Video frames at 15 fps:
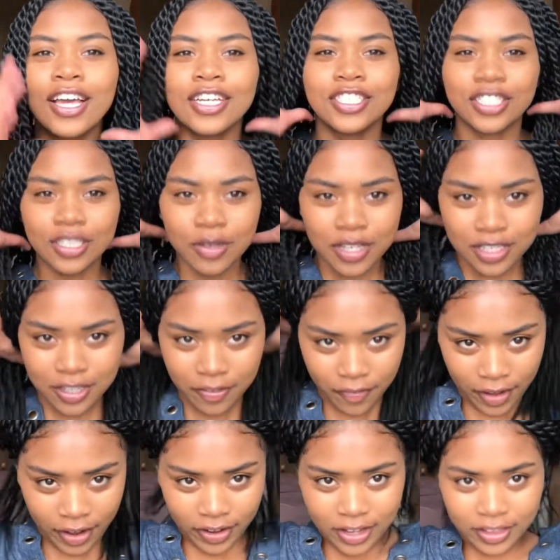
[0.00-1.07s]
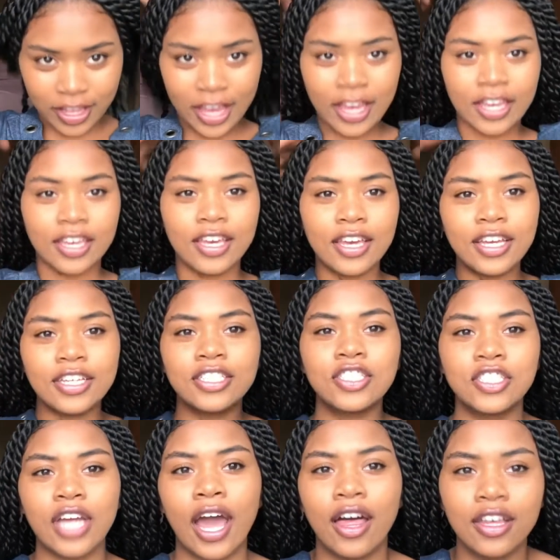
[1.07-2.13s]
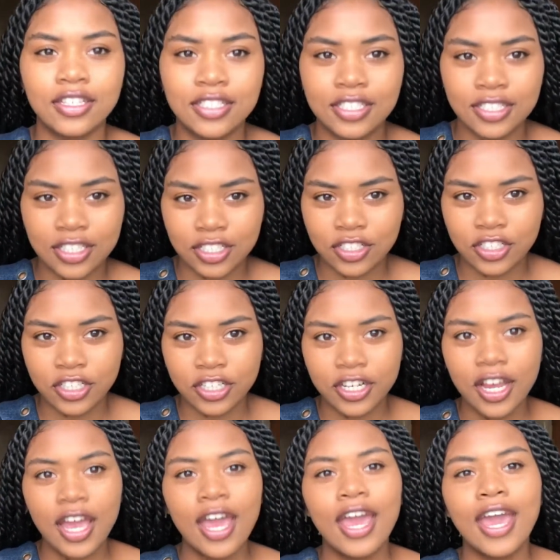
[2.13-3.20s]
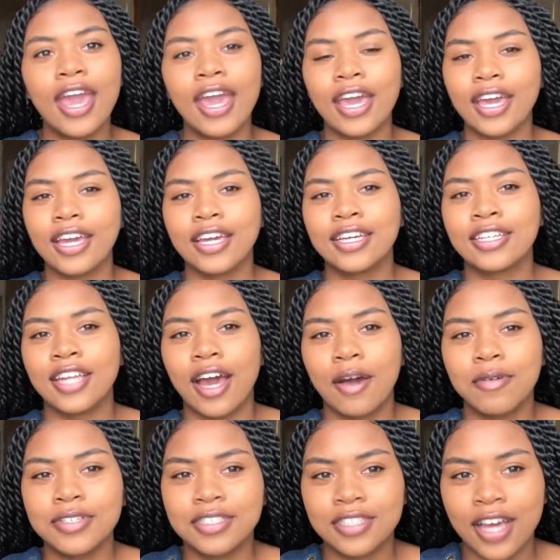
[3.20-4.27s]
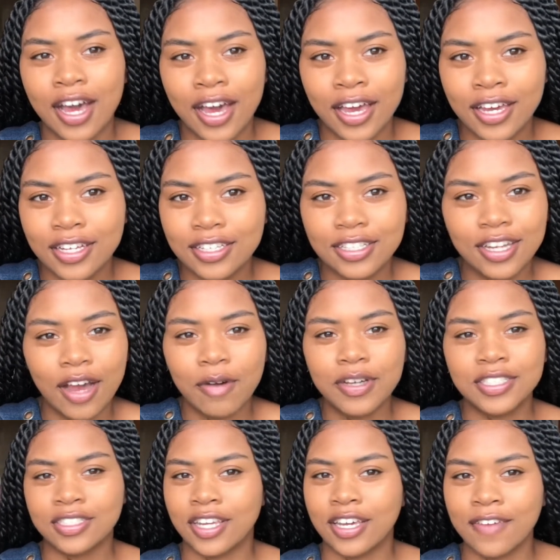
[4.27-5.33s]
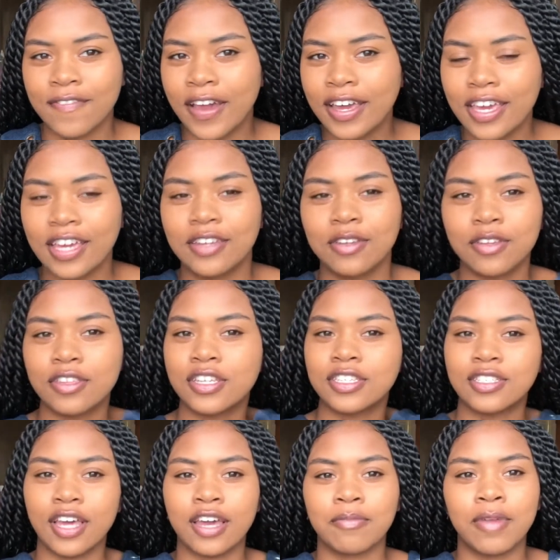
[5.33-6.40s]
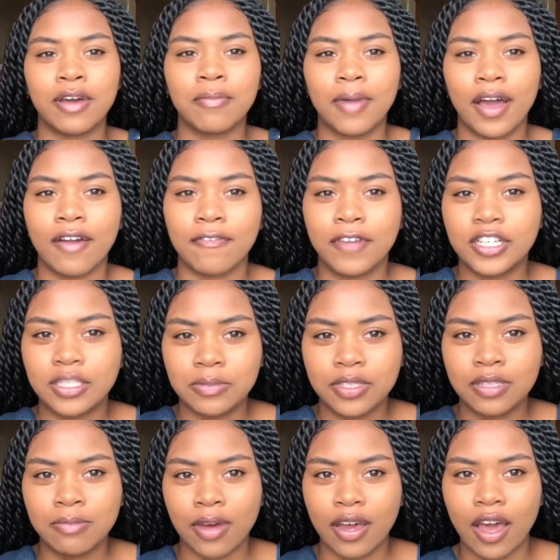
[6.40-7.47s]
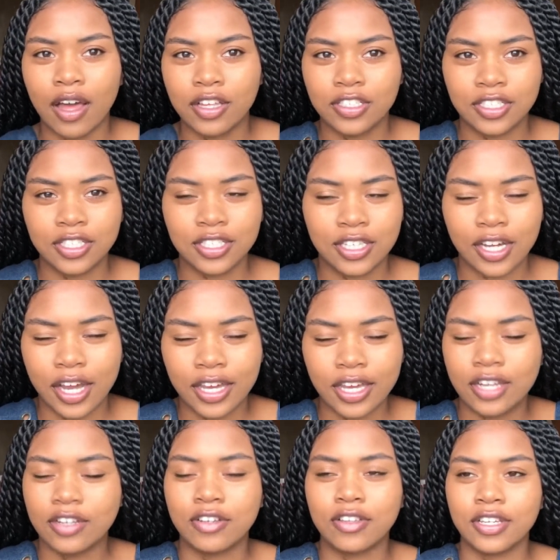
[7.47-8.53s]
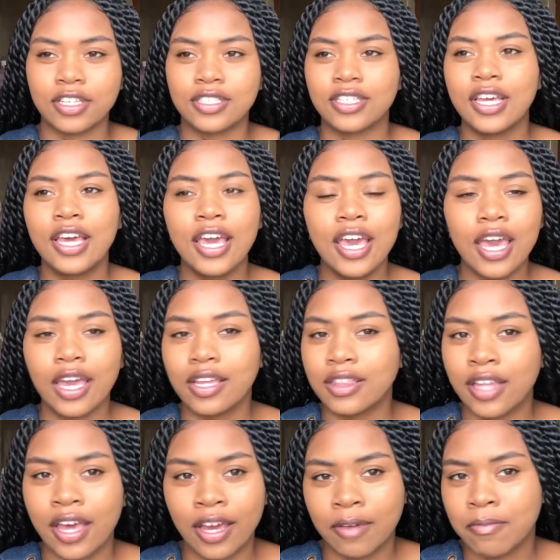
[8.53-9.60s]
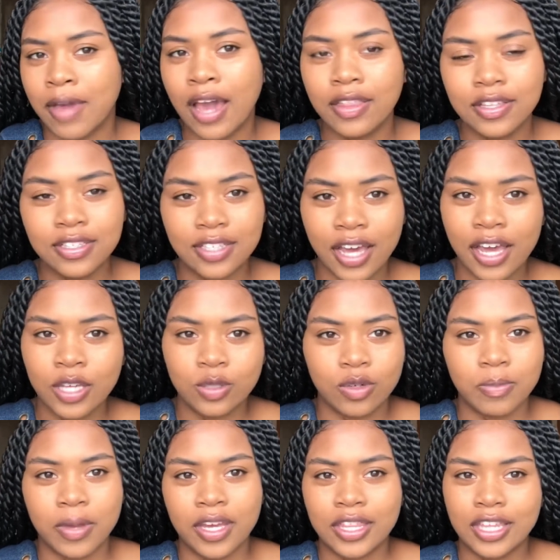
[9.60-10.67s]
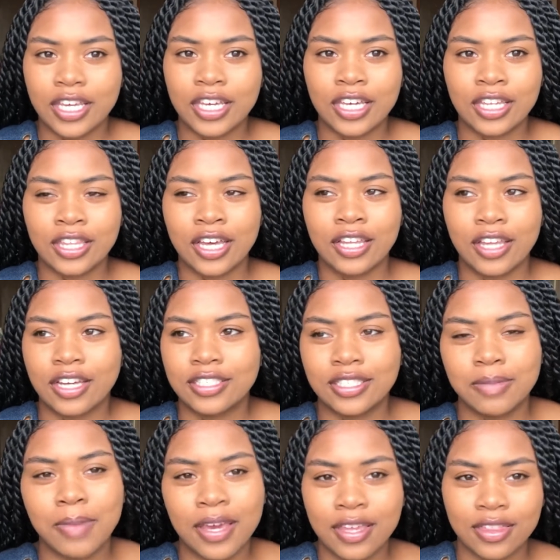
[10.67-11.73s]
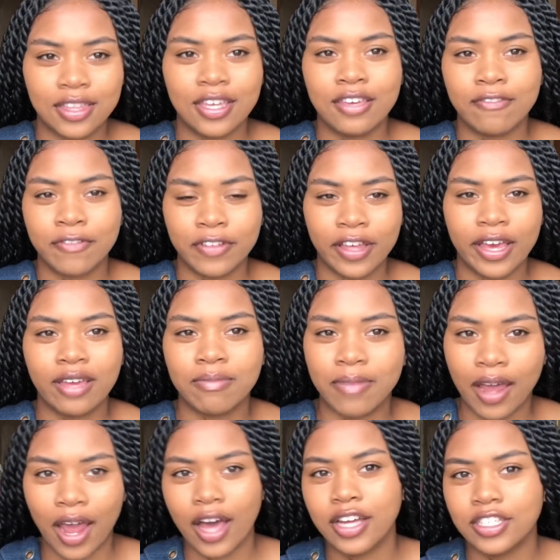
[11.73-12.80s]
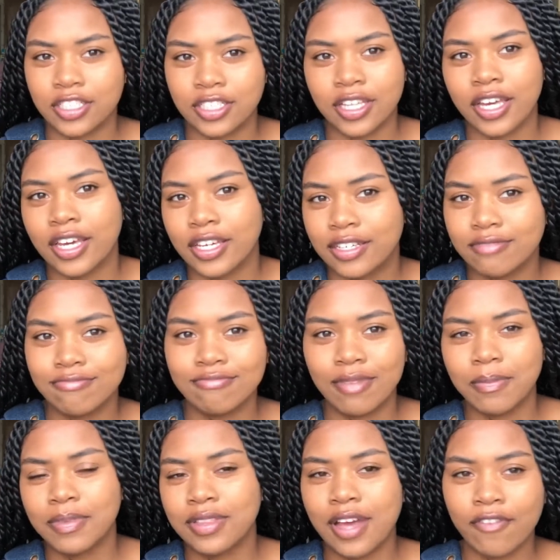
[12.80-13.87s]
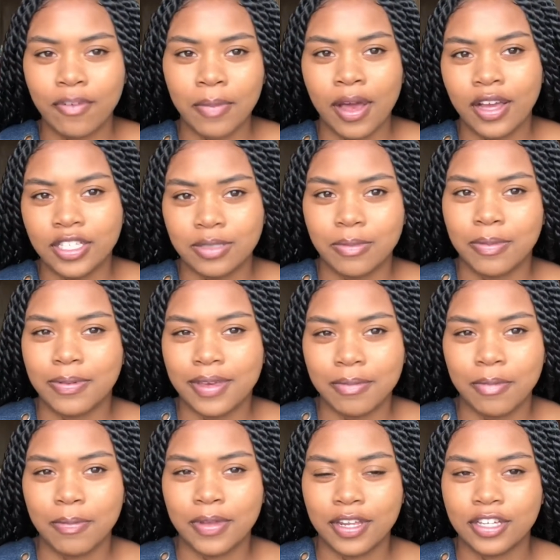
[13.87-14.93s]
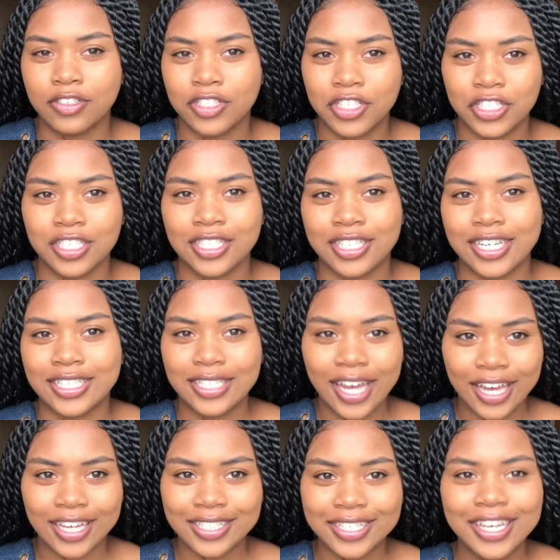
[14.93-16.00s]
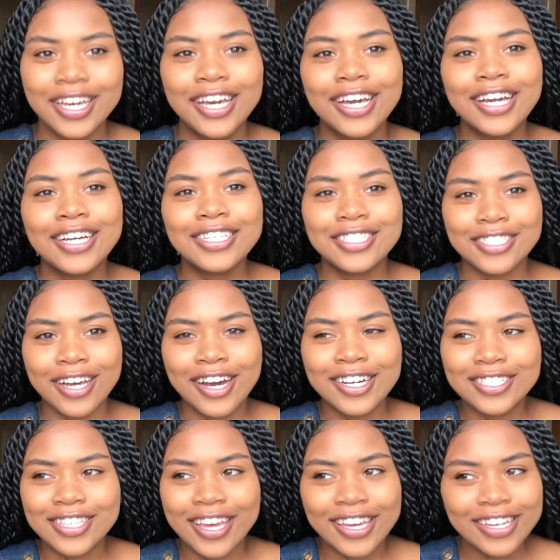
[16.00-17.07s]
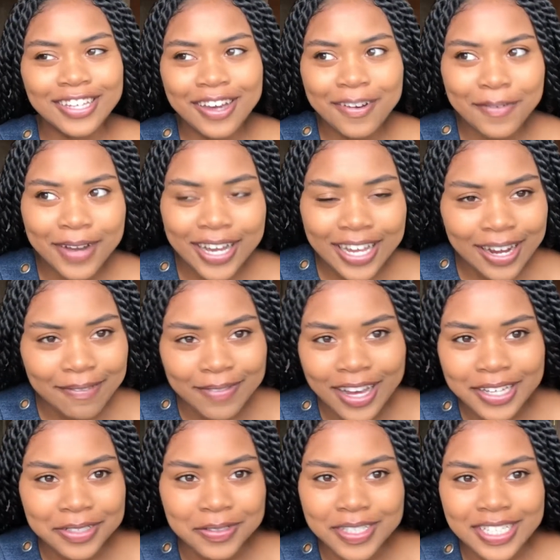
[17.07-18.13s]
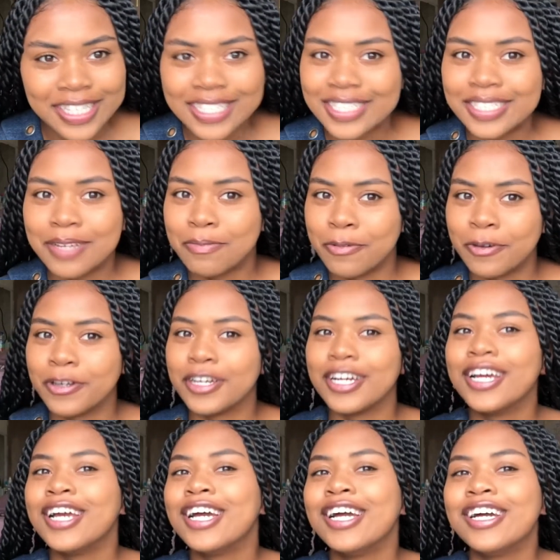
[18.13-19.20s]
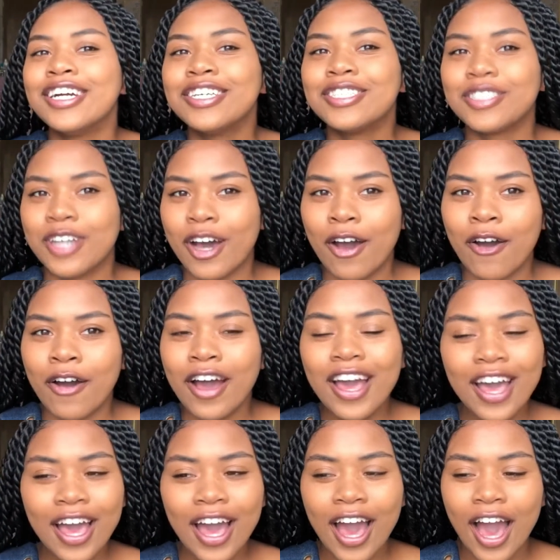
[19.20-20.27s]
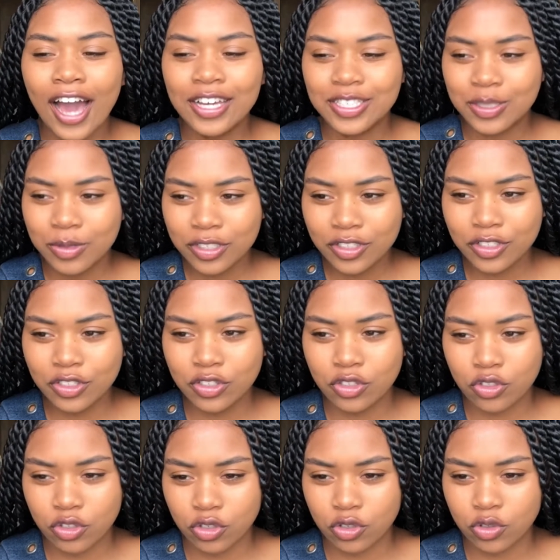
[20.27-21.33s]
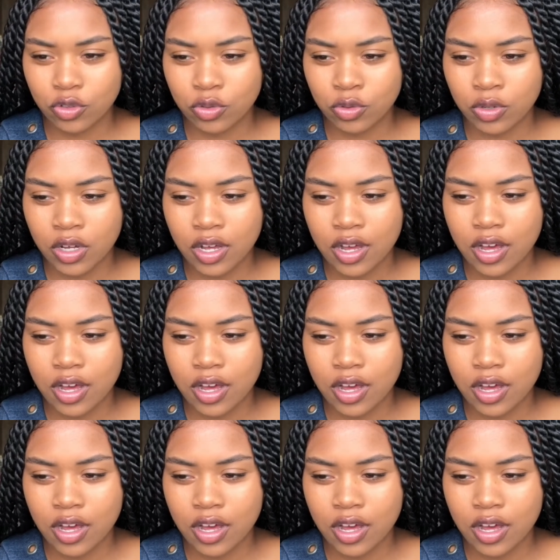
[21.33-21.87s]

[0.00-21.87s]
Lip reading: She was a very like challenging teacher, and I wasn't like, if I can't do this, like my freshman biology is like, I can't do this. And like math and science were my thing, and that's the main thing for like biology. Like, I mean, not for biology, but I'm a pediatrician, it's like science. So I was like, you know what, I'm not doing this anymore. So I switched to